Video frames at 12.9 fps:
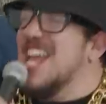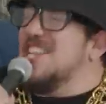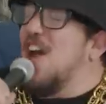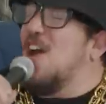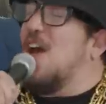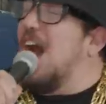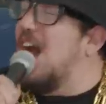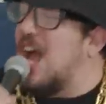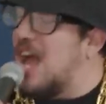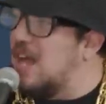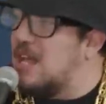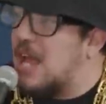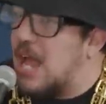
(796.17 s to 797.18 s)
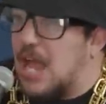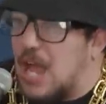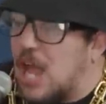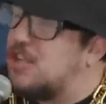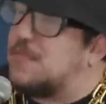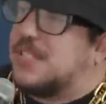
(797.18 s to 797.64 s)
no, uh, uh,
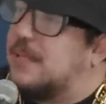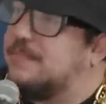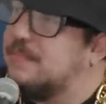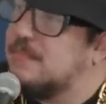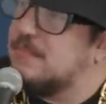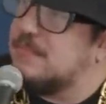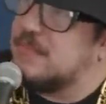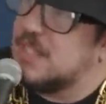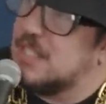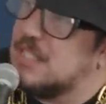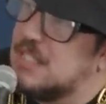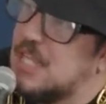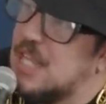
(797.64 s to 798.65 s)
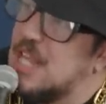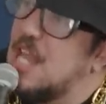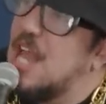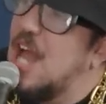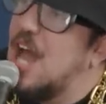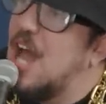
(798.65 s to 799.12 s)
uh hundred percent. Sweet
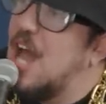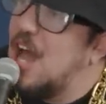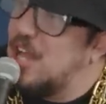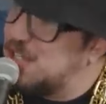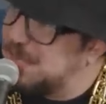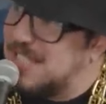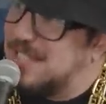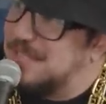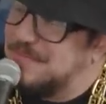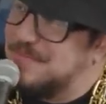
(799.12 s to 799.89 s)
16. 100%. It's in